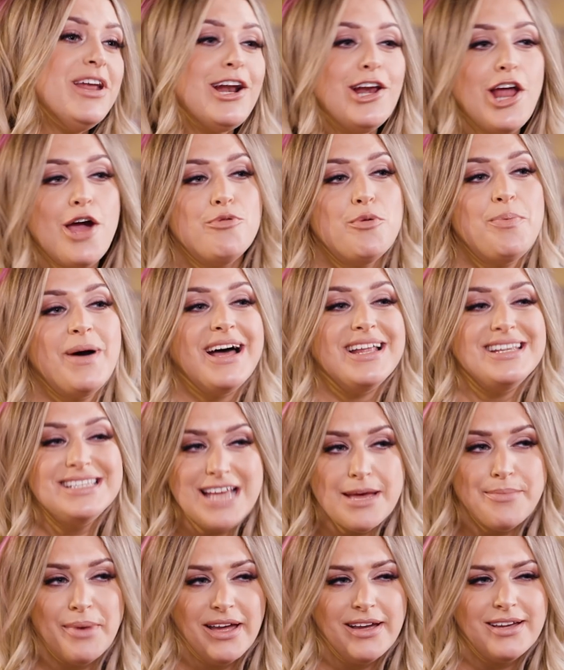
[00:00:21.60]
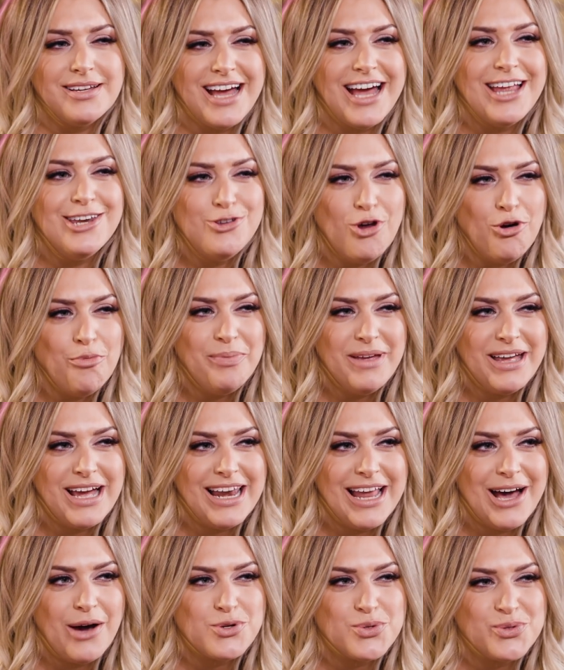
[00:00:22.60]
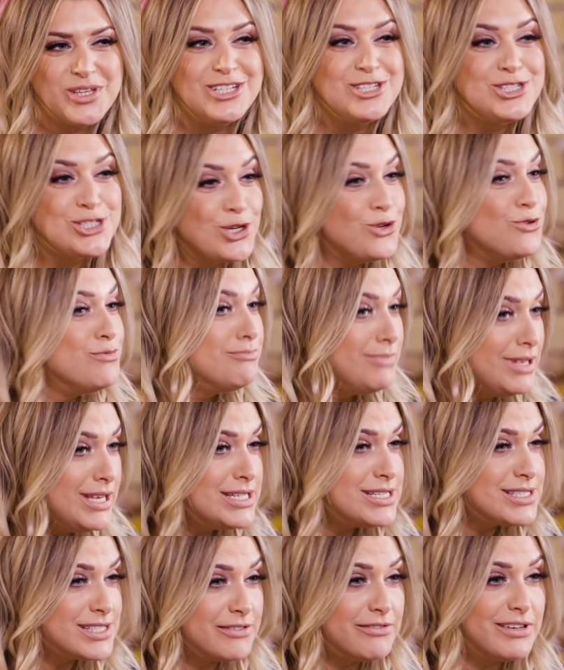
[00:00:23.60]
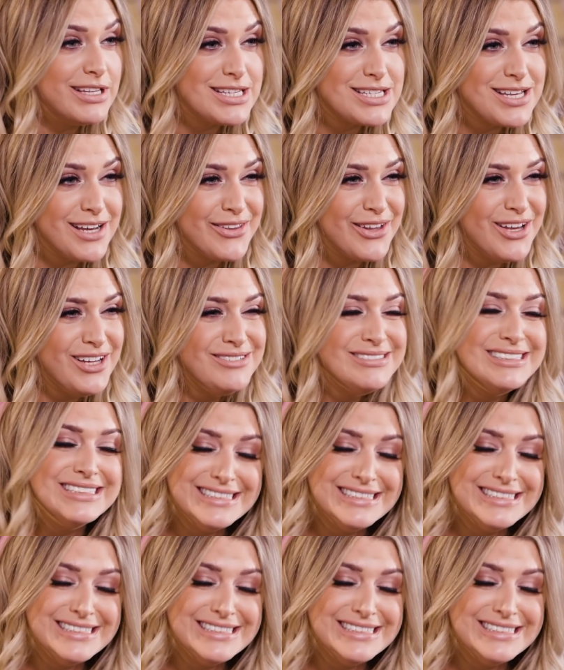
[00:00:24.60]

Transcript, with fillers: in a global pandemic and not being allowed within 2 metres of each other,